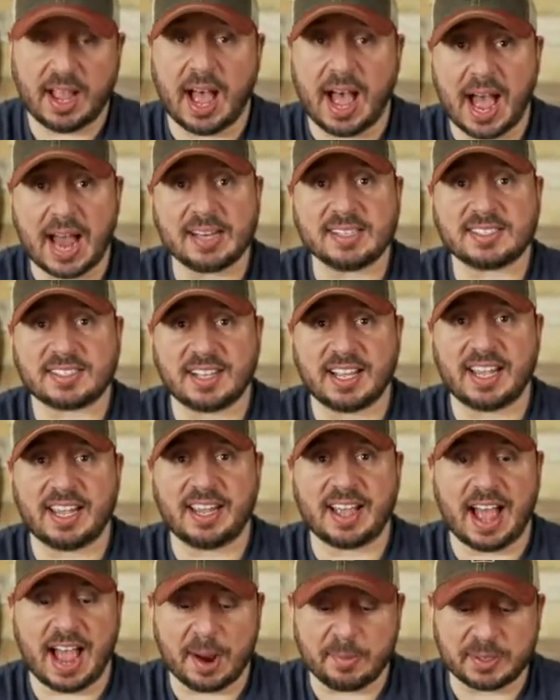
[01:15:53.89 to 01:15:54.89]

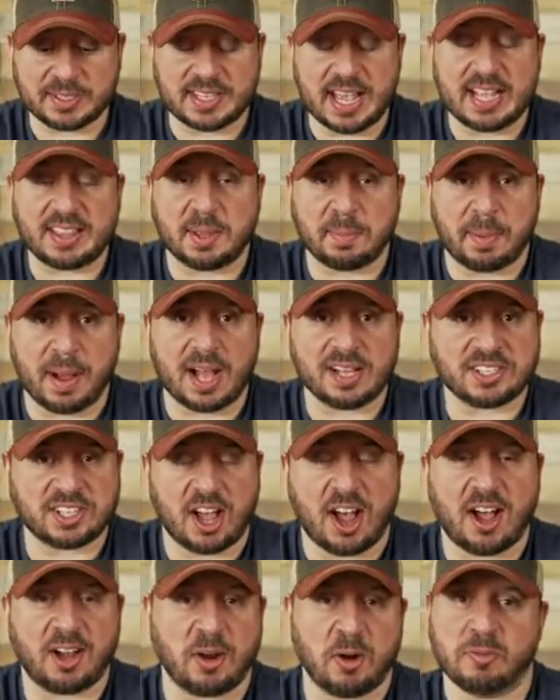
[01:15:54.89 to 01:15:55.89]
Honestly, I would take the Boss
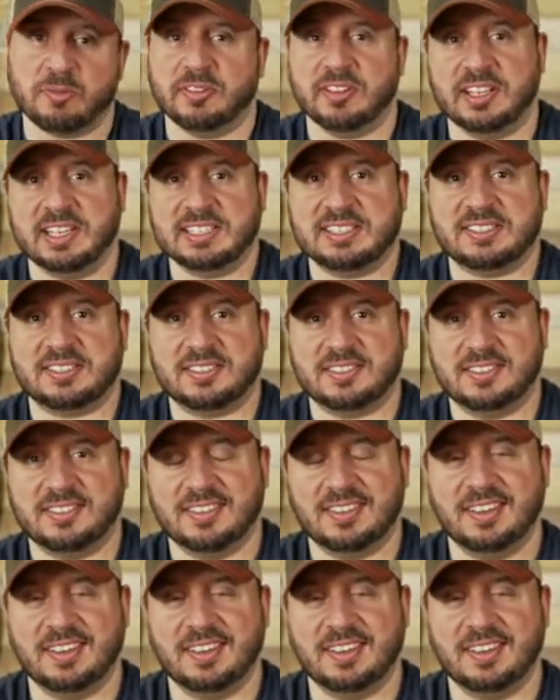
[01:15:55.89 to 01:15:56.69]
Hog over this.